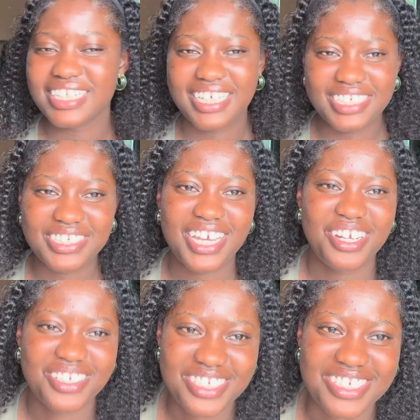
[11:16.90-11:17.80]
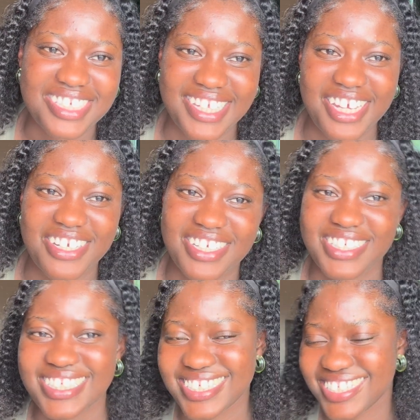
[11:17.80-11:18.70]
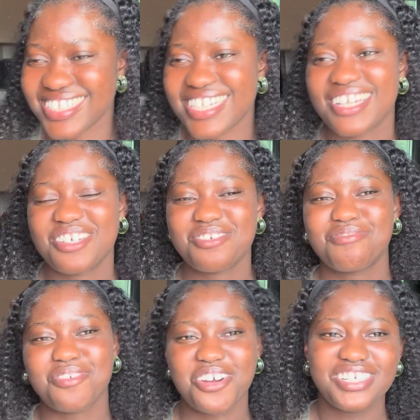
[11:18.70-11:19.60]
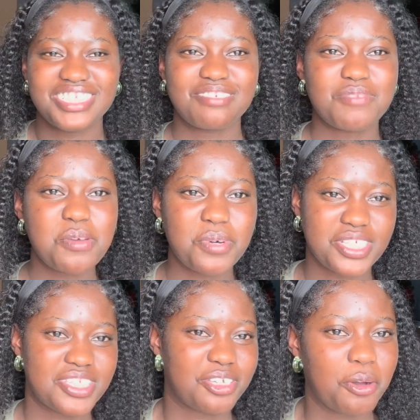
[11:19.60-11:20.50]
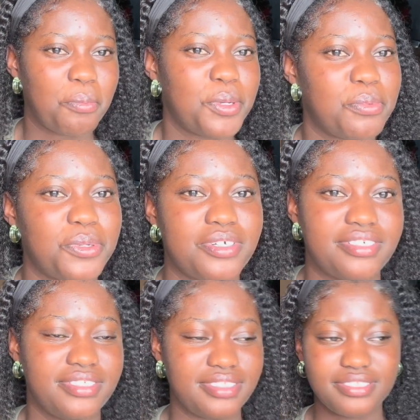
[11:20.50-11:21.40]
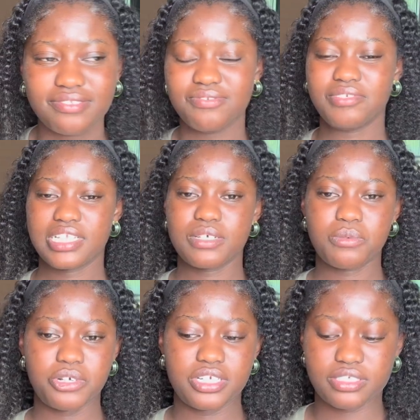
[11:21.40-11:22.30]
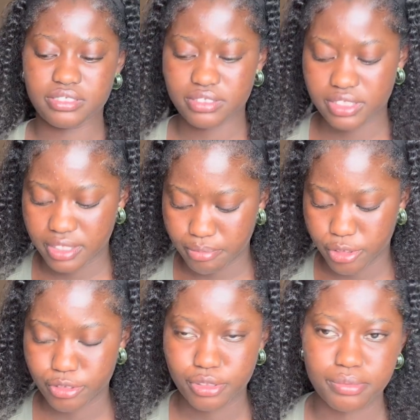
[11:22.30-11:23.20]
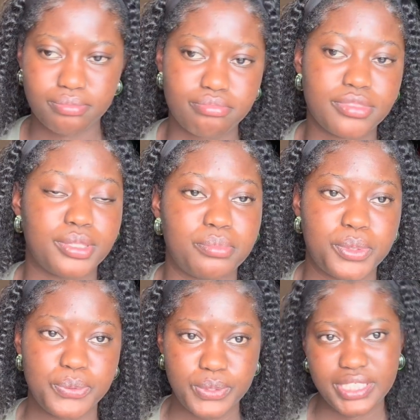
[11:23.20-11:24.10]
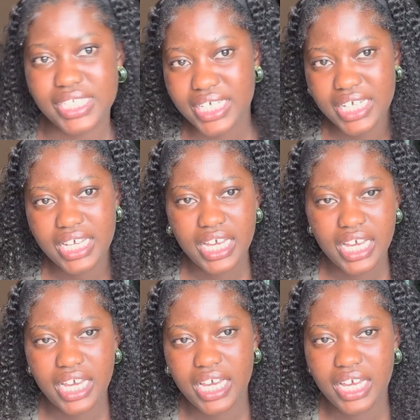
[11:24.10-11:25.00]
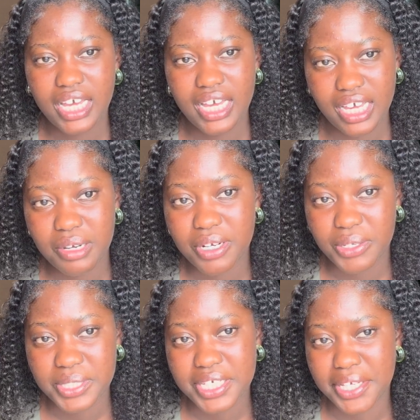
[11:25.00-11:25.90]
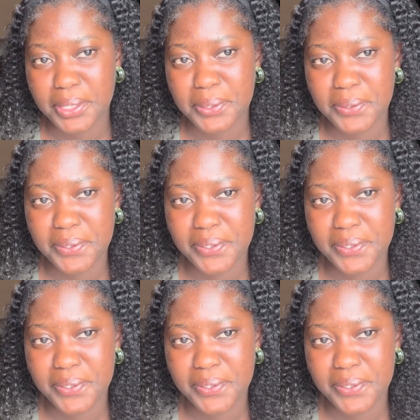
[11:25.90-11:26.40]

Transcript: I try not to stare because it's a little foreign to me, but still people really wear the most the most around here.